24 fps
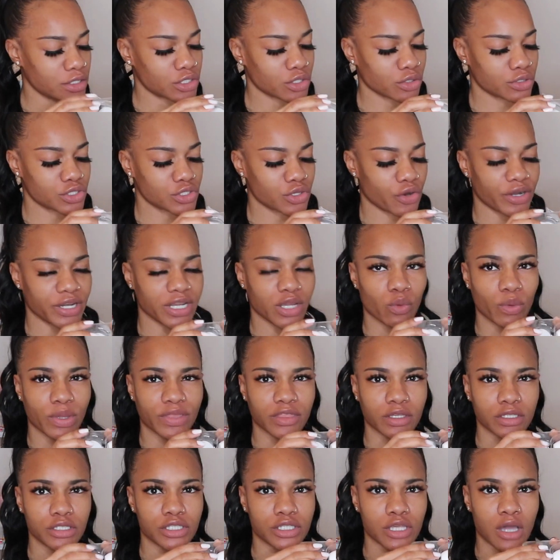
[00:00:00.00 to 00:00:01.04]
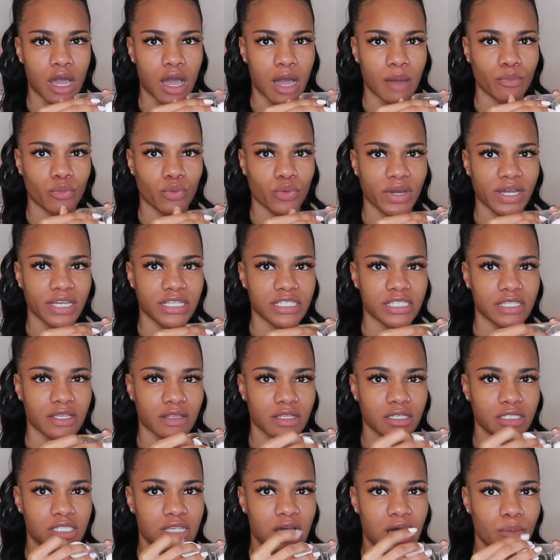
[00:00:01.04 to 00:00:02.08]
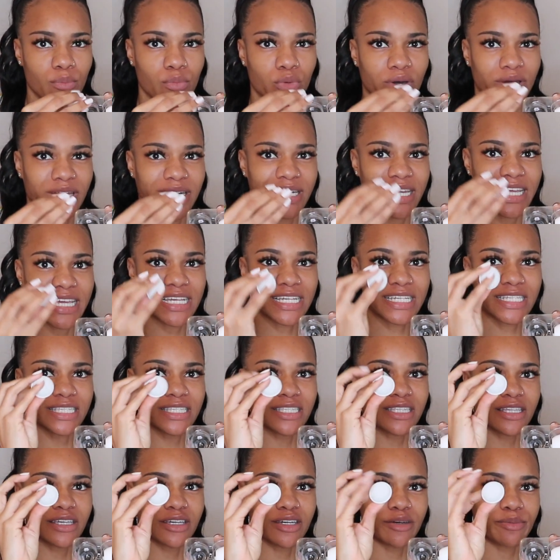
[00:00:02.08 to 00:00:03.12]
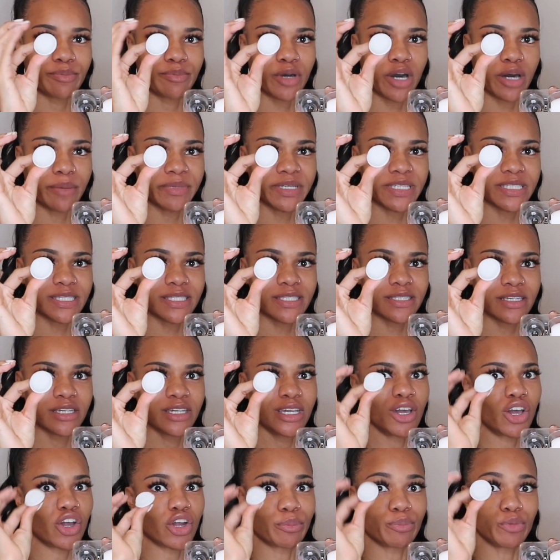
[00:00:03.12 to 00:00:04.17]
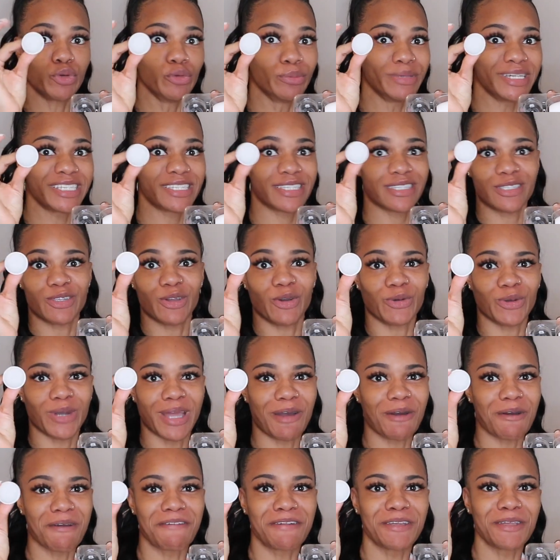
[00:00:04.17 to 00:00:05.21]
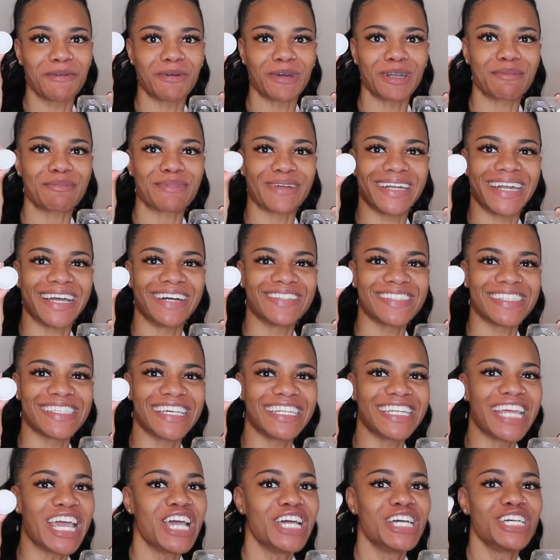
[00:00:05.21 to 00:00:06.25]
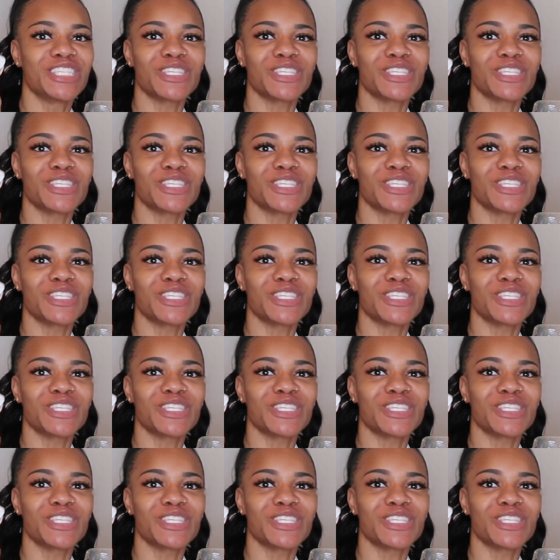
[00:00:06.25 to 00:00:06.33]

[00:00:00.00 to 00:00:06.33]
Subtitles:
So starting with the top one, so the top one is the pumice or pumice stone, however you want to pronounce it.